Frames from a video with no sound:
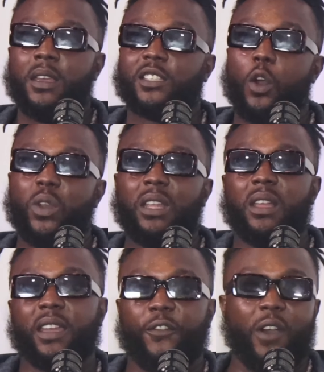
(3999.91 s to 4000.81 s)
So we
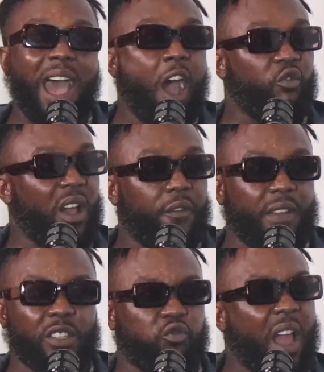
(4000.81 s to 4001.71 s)
looking for our
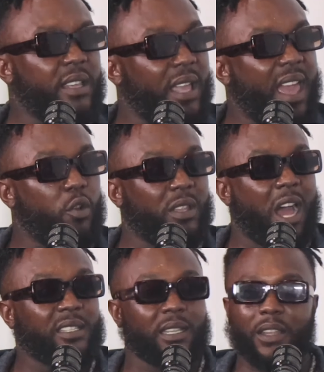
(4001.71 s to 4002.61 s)
relevance right now and
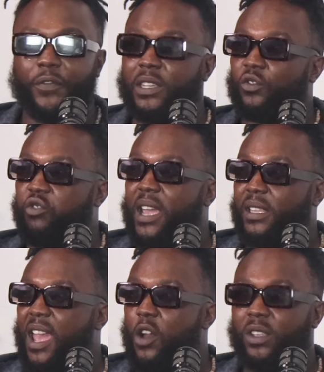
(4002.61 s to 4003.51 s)
our significance right
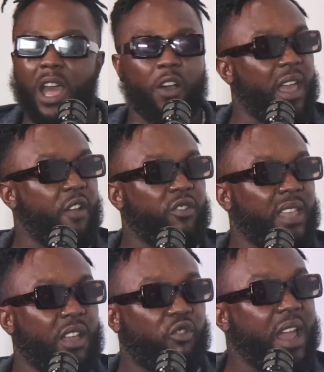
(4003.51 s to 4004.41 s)
now and our
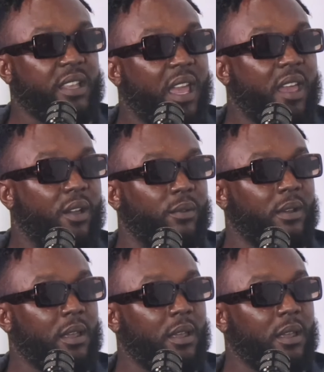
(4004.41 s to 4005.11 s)
everything right now.